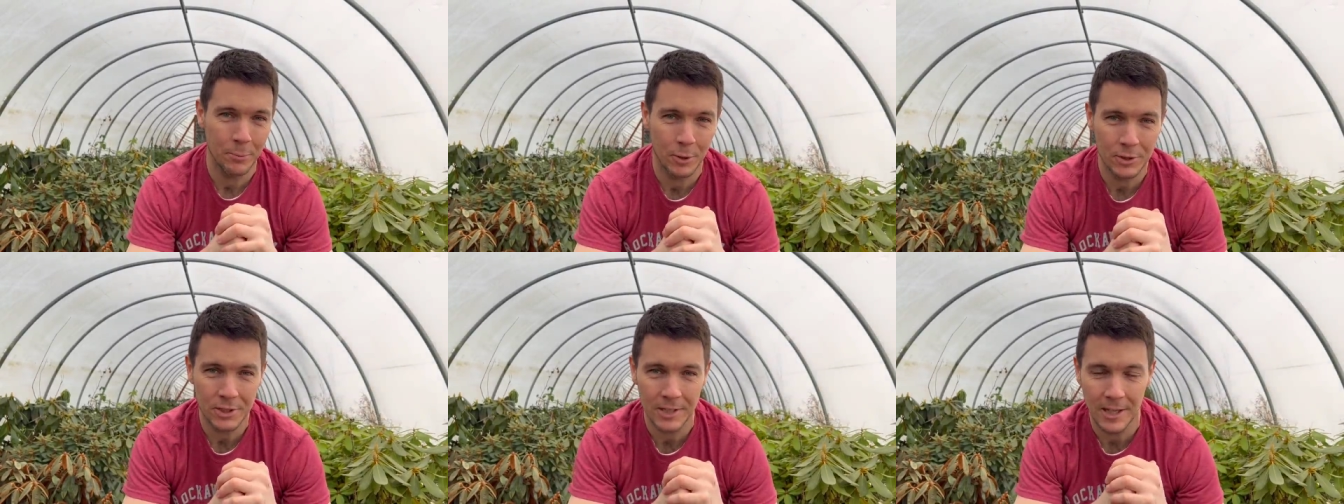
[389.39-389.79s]

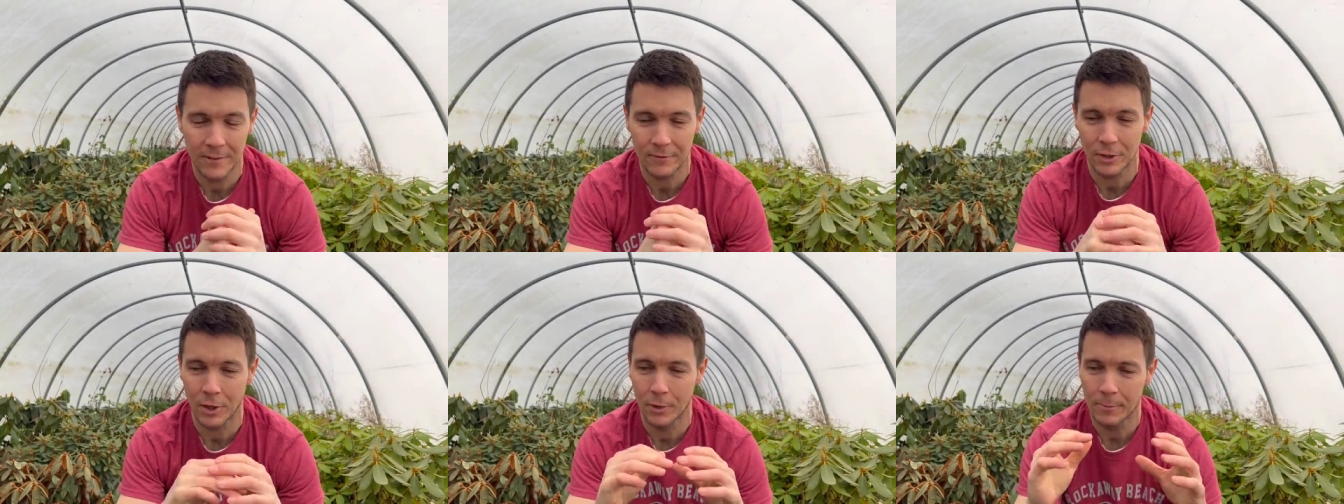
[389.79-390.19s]
push the
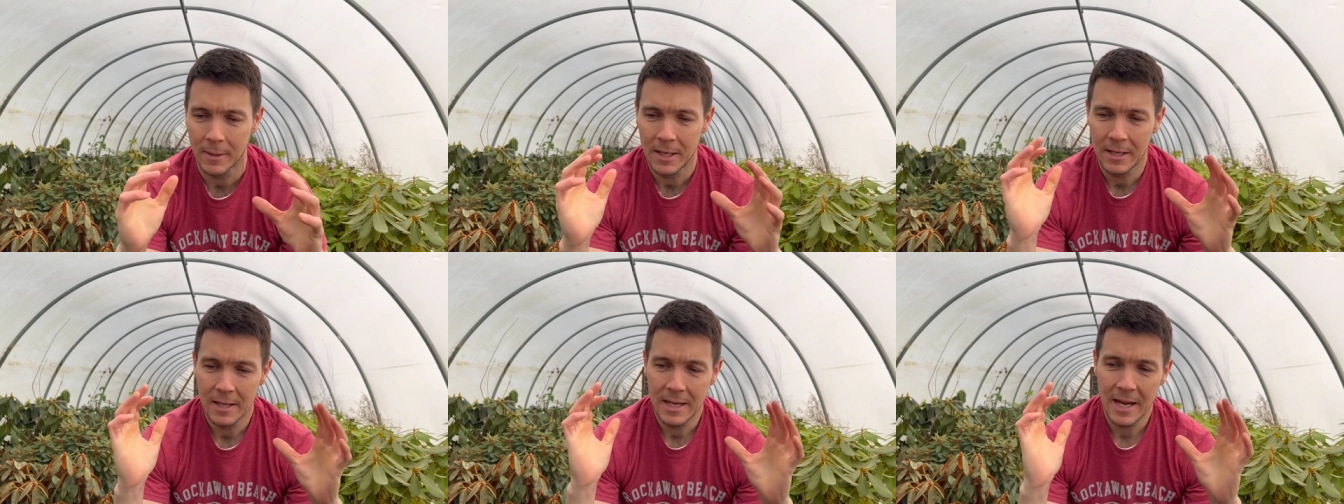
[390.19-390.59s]
envelope,
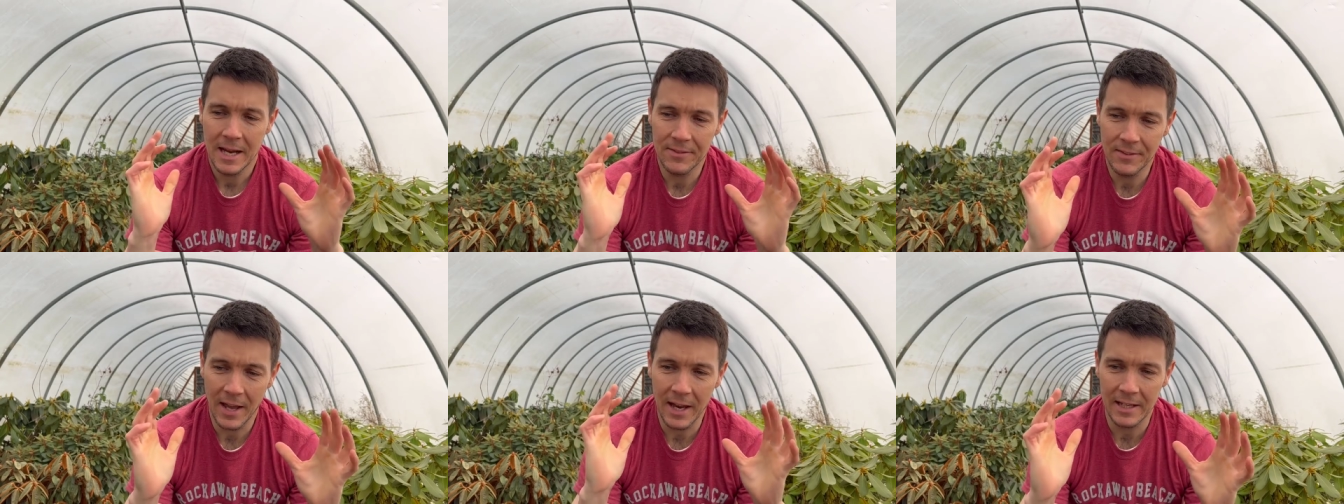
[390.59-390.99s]

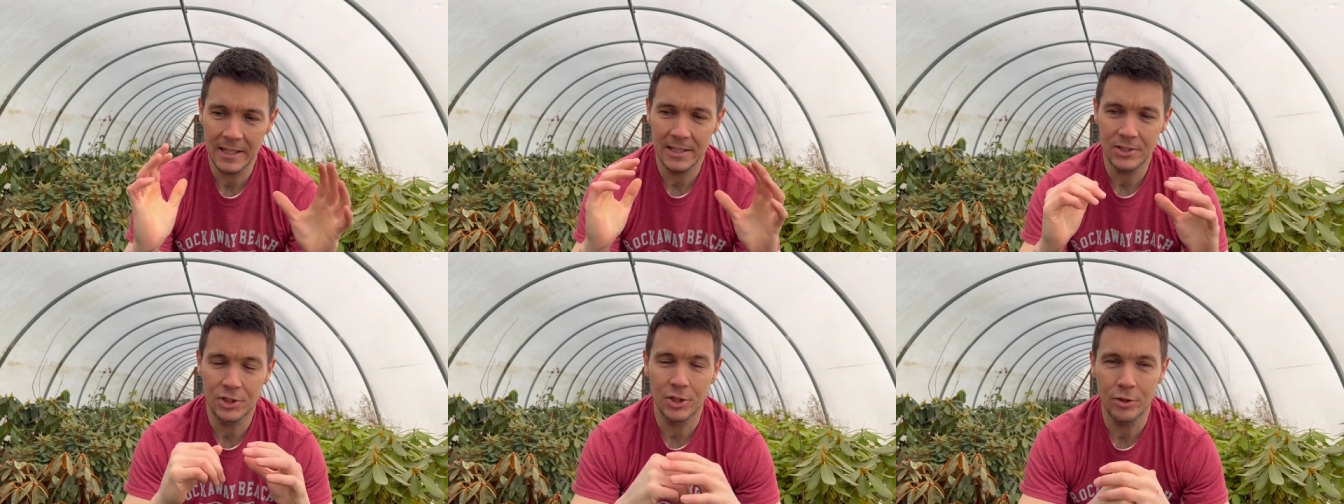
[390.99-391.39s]
and that
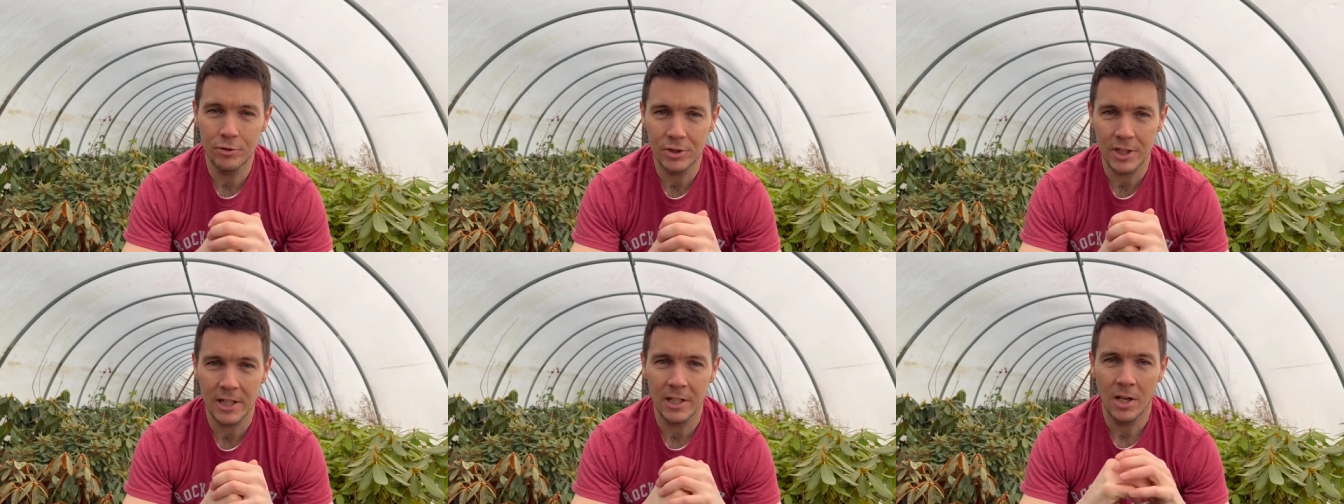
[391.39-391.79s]
is
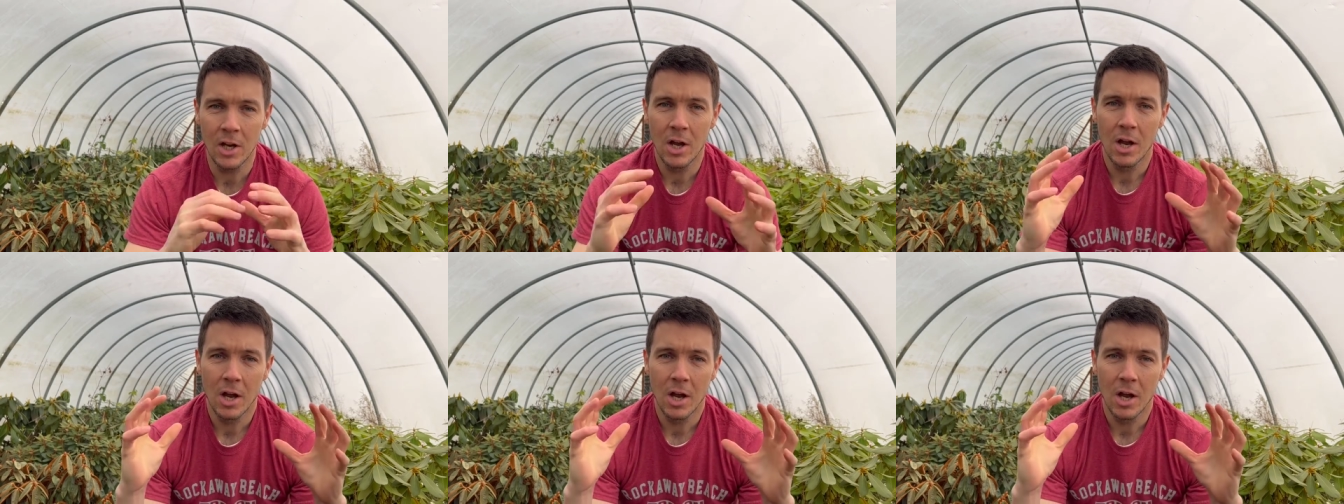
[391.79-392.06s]
using